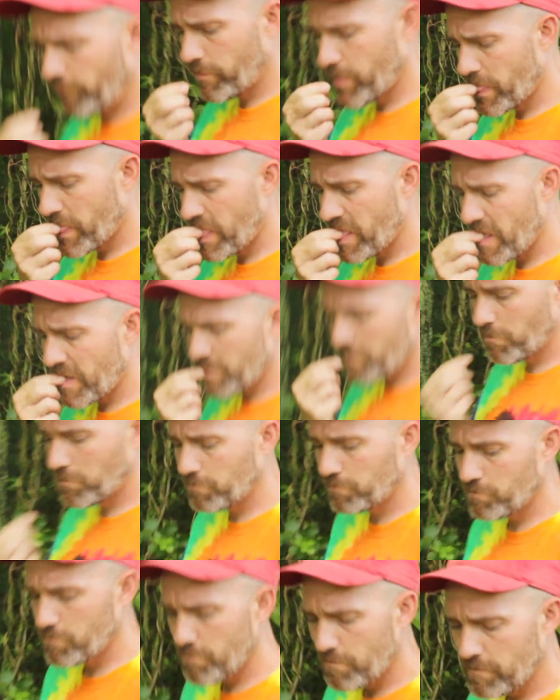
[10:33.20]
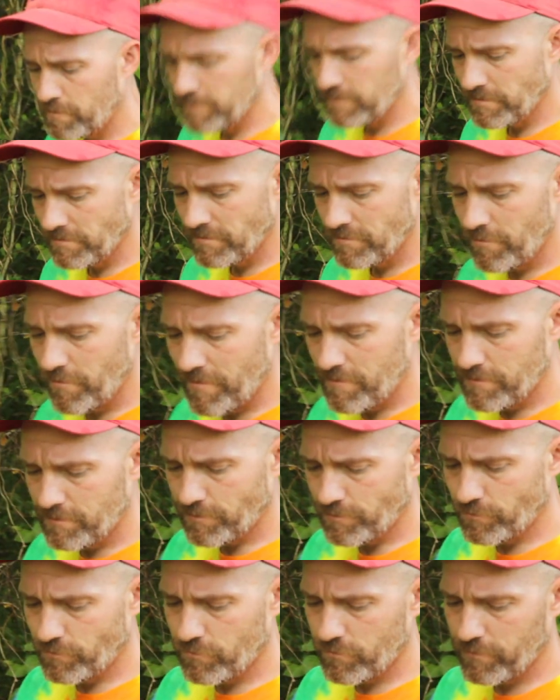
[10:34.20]
have to crack them with your teeth.
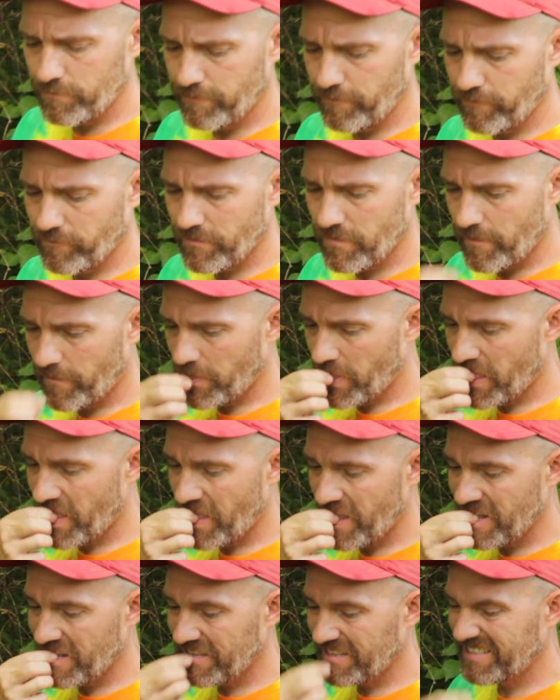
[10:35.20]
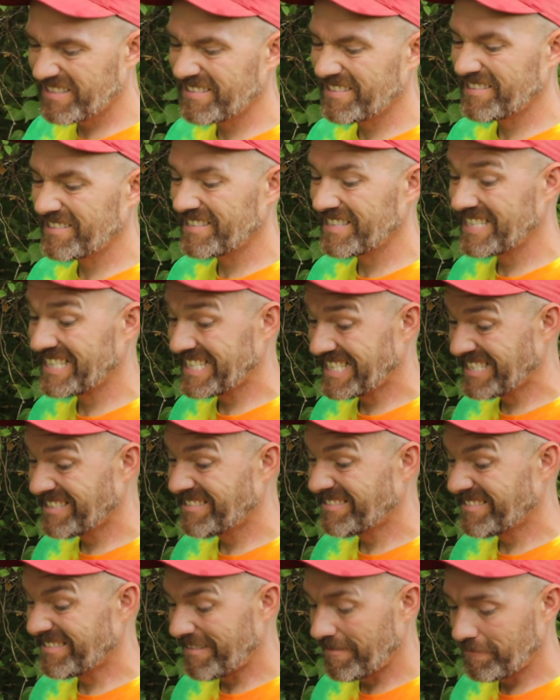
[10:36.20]
Because if you just put them on your tongue,
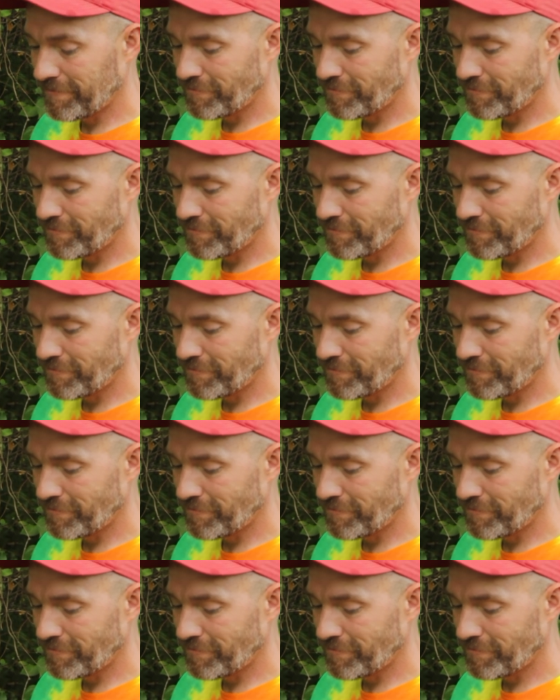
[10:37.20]
yeah,